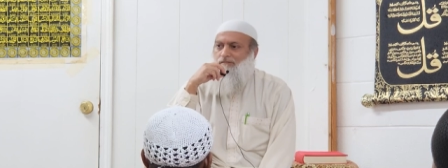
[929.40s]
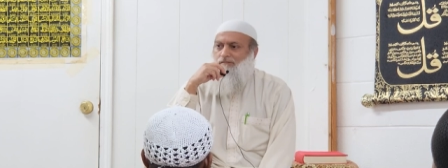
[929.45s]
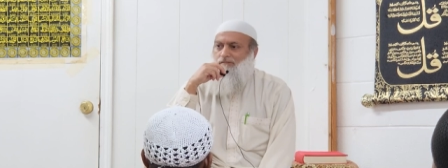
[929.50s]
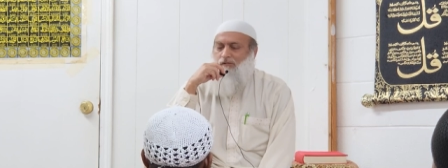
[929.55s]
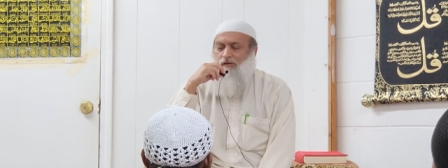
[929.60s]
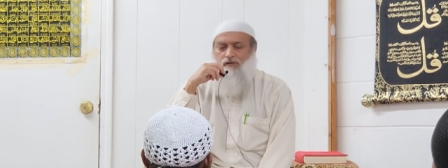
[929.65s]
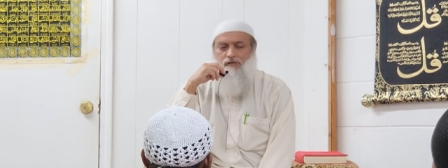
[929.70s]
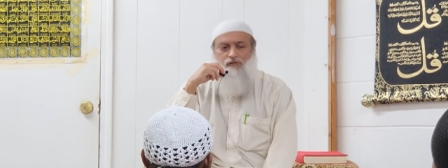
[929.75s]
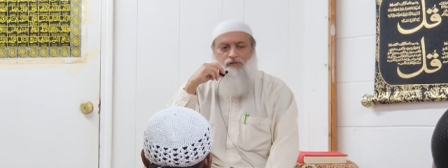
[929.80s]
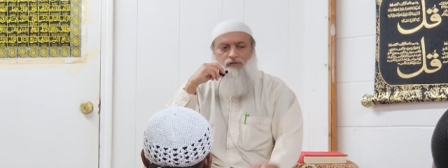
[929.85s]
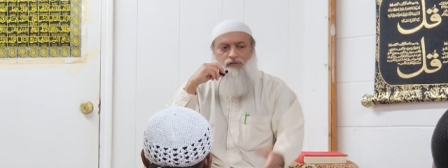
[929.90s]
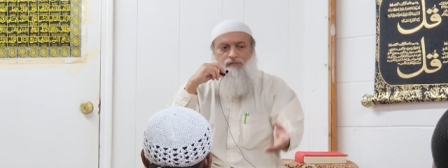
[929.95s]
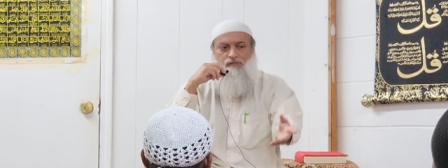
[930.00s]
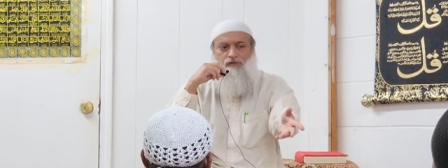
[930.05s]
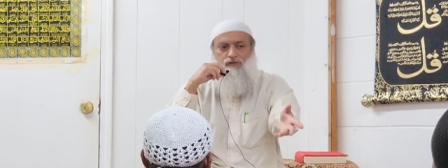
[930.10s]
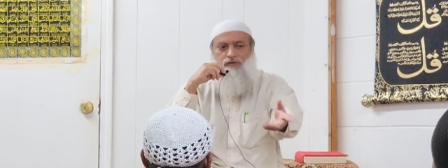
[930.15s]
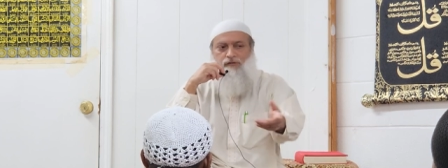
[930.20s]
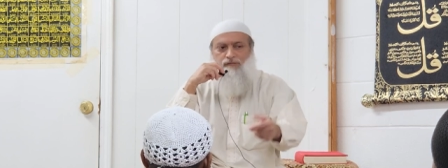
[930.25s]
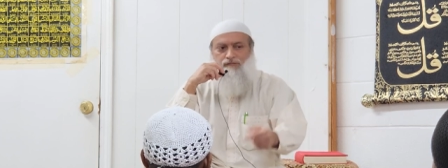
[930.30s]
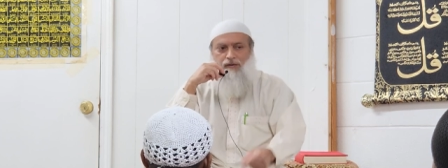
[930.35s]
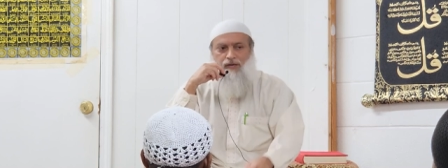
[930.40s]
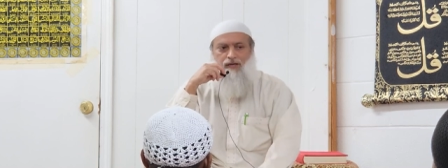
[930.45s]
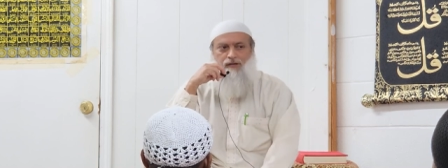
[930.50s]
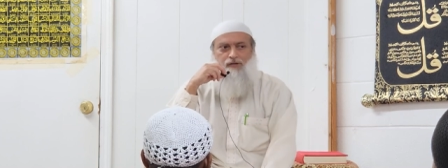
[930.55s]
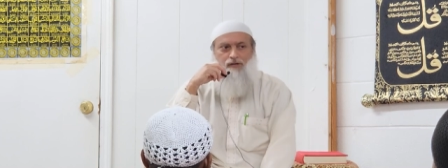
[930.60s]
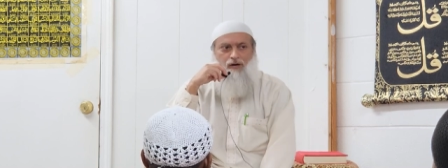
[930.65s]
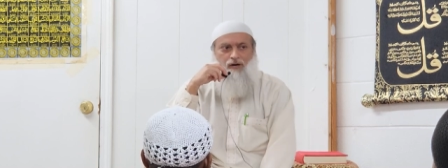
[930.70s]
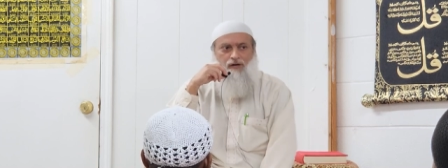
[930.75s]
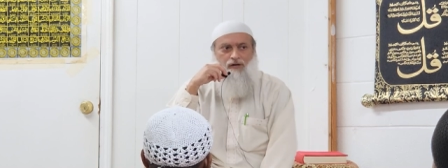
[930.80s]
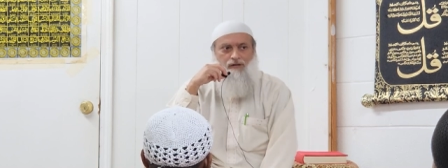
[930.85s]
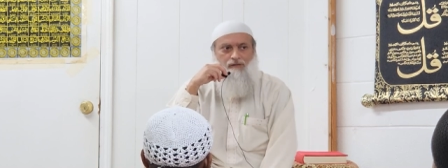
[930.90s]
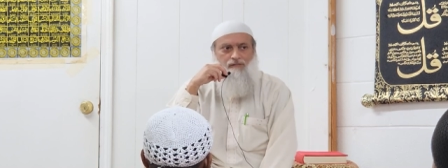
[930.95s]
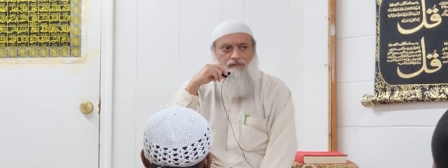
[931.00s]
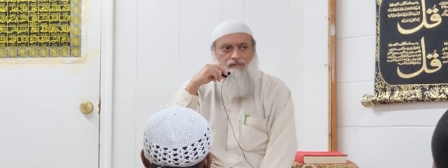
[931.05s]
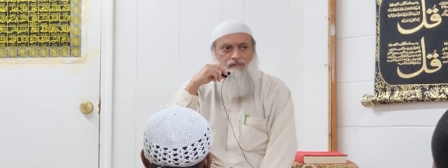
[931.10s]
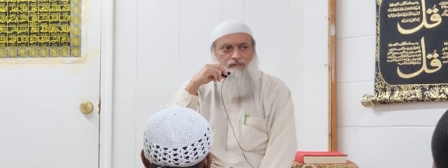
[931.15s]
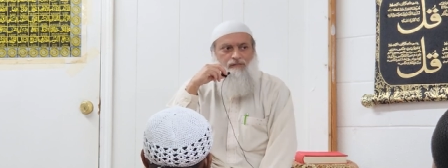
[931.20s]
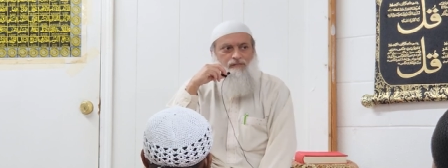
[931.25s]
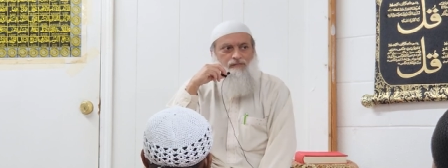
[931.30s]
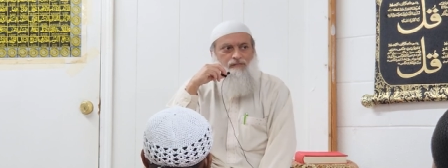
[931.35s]
Now, this is a Muslim man talking.
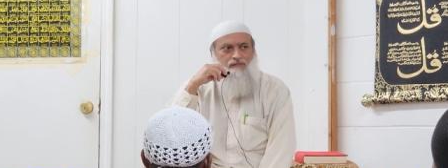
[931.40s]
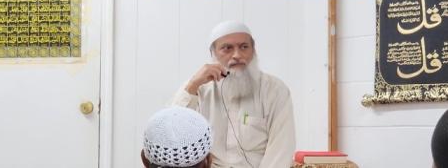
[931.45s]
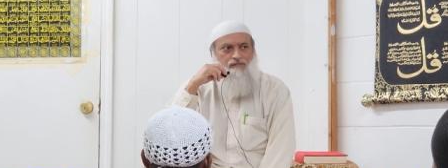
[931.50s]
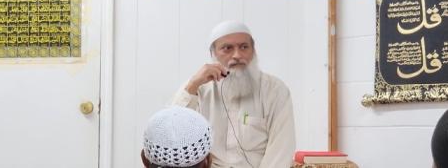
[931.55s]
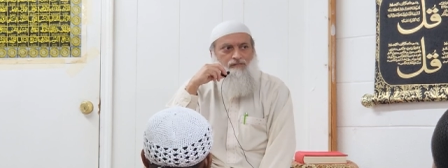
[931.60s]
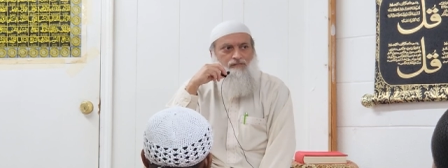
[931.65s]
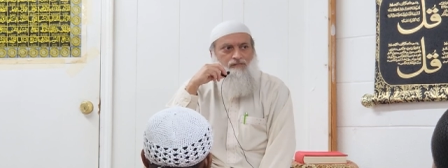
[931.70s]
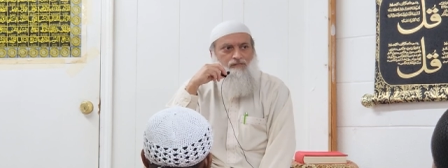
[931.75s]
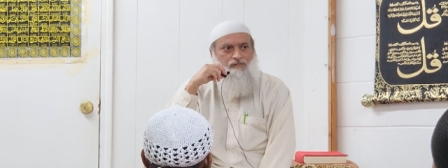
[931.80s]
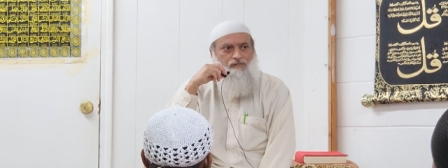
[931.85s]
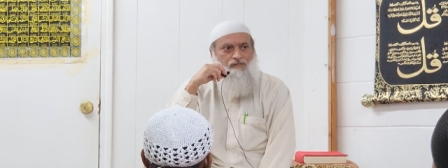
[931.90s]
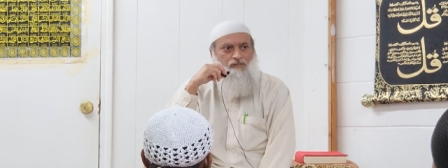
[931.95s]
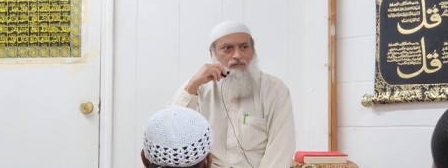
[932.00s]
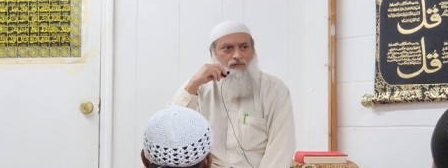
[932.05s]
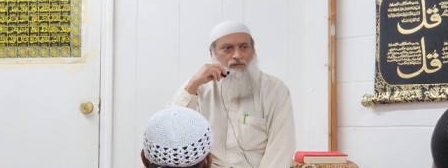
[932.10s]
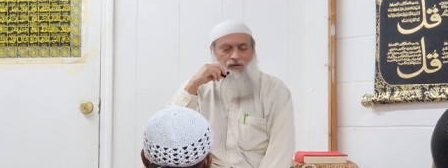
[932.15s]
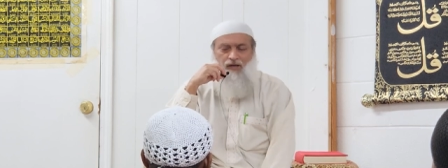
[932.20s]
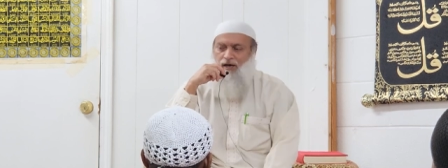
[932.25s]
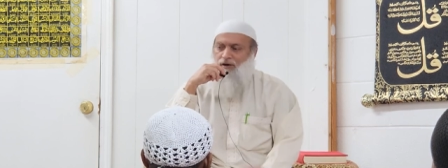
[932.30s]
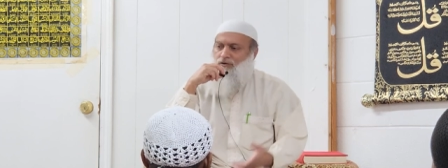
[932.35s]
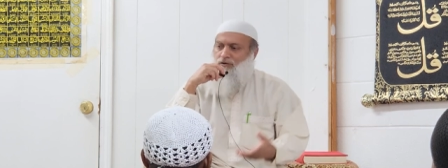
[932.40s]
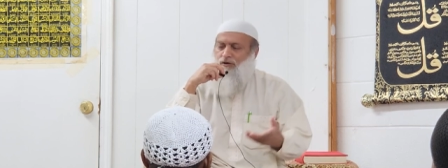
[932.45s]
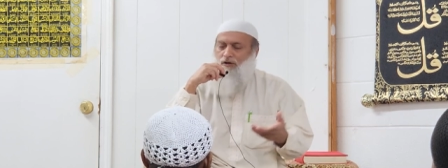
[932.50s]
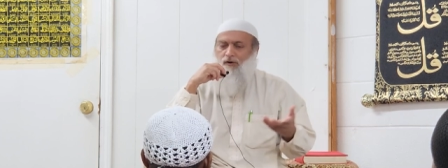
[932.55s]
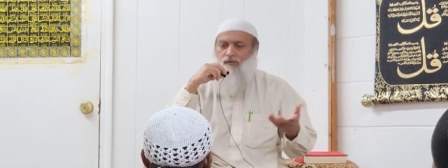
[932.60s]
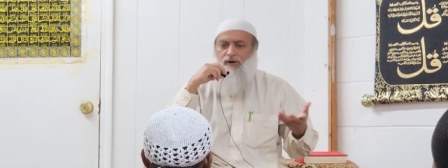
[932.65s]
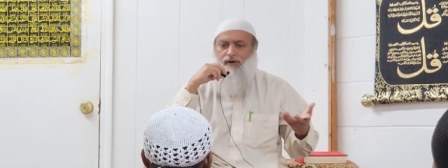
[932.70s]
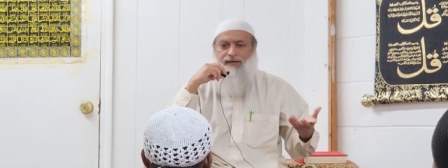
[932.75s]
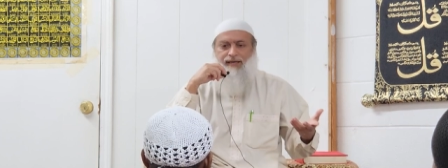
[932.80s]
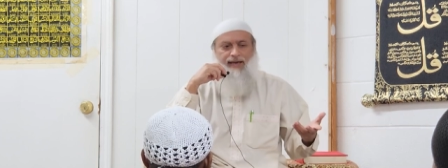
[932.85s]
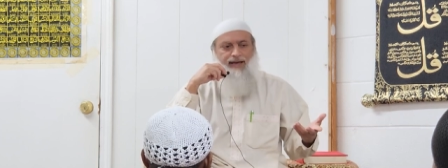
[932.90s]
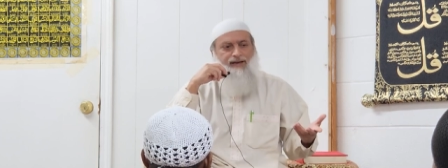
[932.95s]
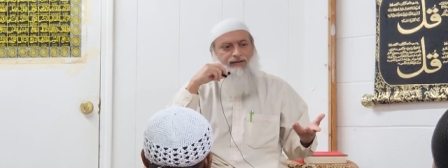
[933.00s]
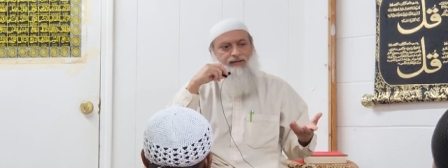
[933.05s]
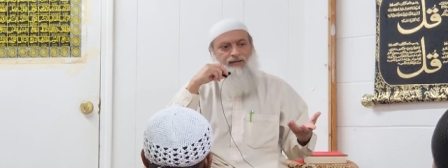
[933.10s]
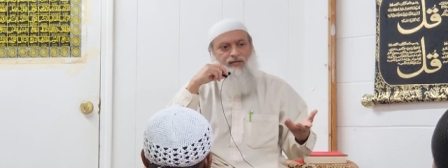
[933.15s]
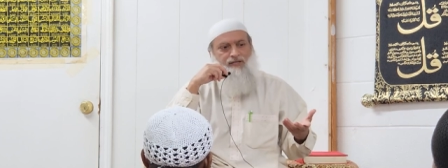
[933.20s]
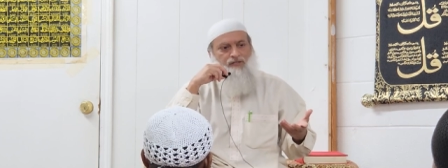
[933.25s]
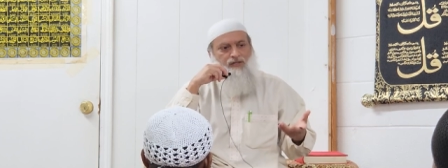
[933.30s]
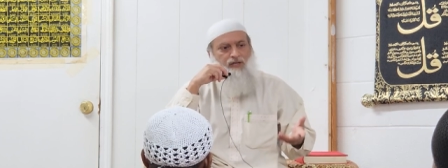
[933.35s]
Said, How do you know what cat
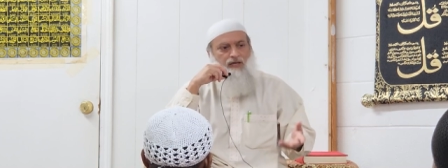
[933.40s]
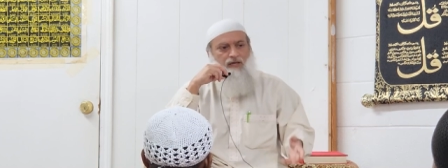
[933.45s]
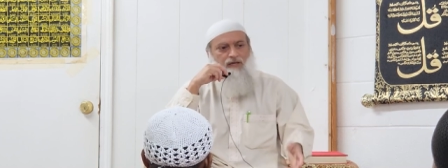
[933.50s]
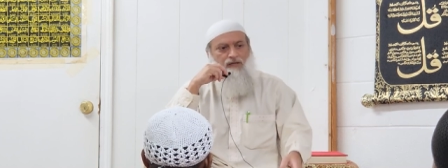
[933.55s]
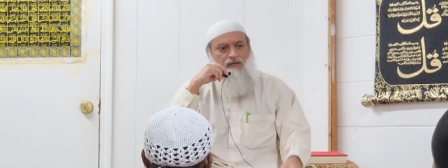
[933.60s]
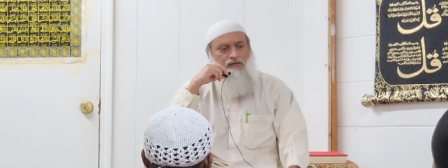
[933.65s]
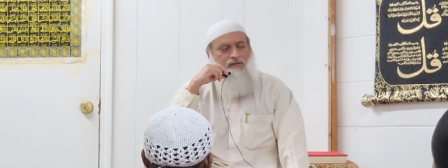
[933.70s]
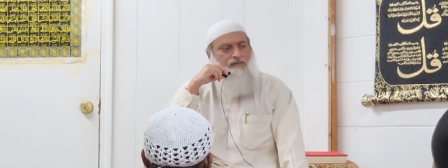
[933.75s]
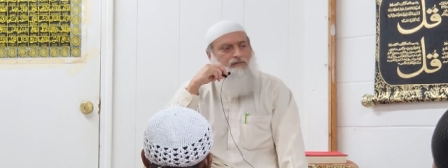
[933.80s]
tastes like?